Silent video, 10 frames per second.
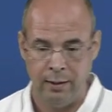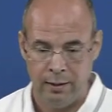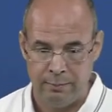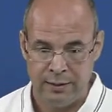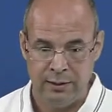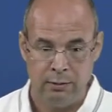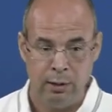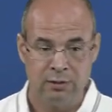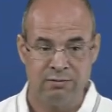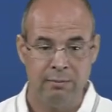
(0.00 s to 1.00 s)
But he
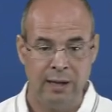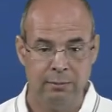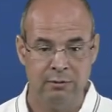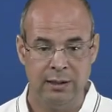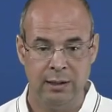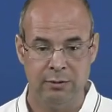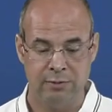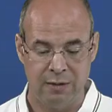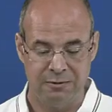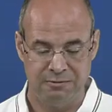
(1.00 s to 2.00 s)
quotes from memory
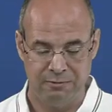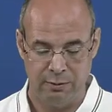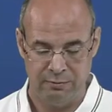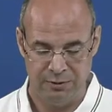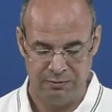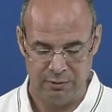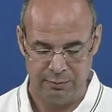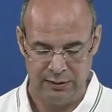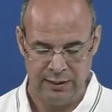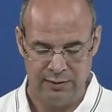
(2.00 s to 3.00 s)
rather than from a
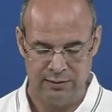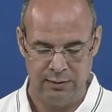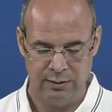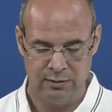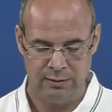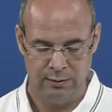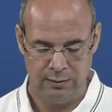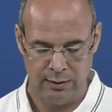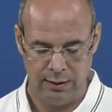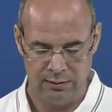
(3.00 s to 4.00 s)
text edition,
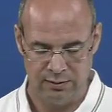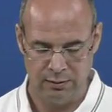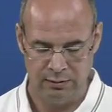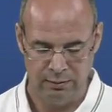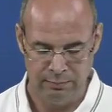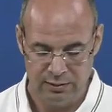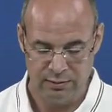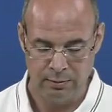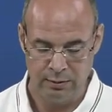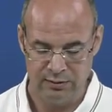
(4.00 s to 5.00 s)
and so he
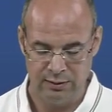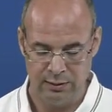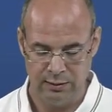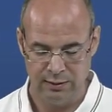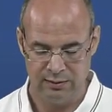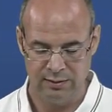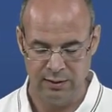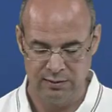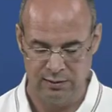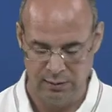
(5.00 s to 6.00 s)
misquotes it and says